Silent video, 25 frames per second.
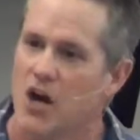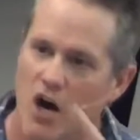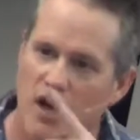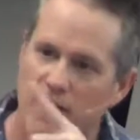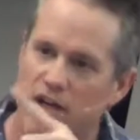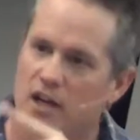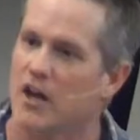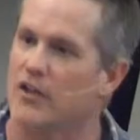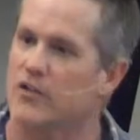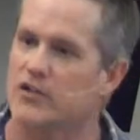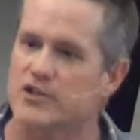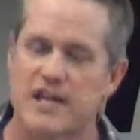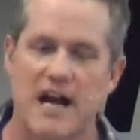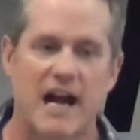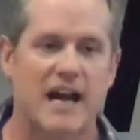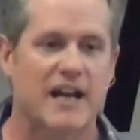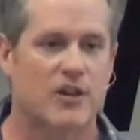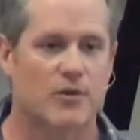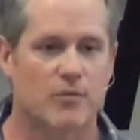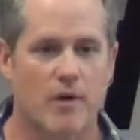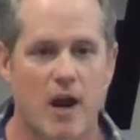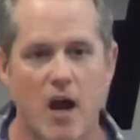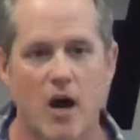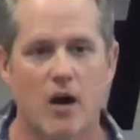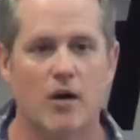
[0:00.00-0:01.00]
on the other side
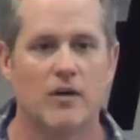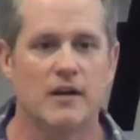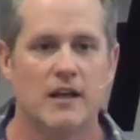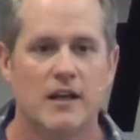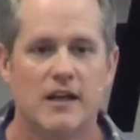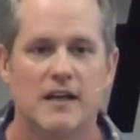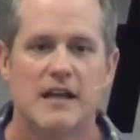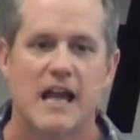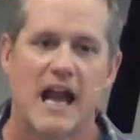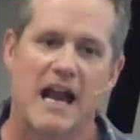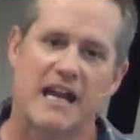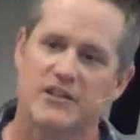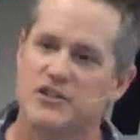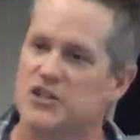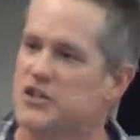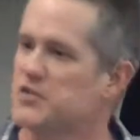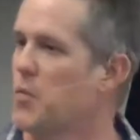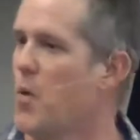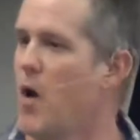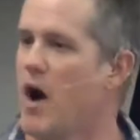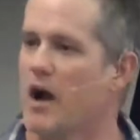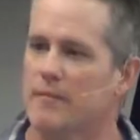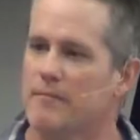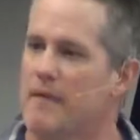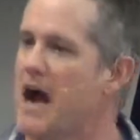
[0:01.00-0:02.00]
of the road, and he's
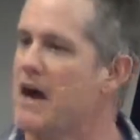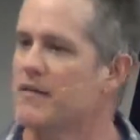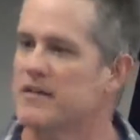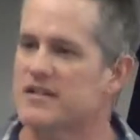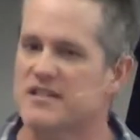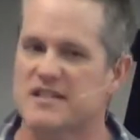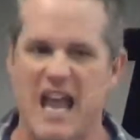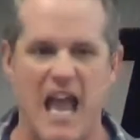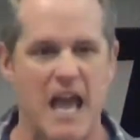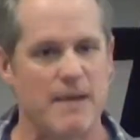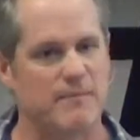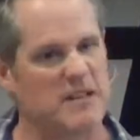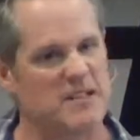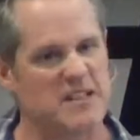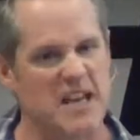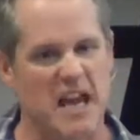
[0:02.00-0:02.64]
just walking by the sand.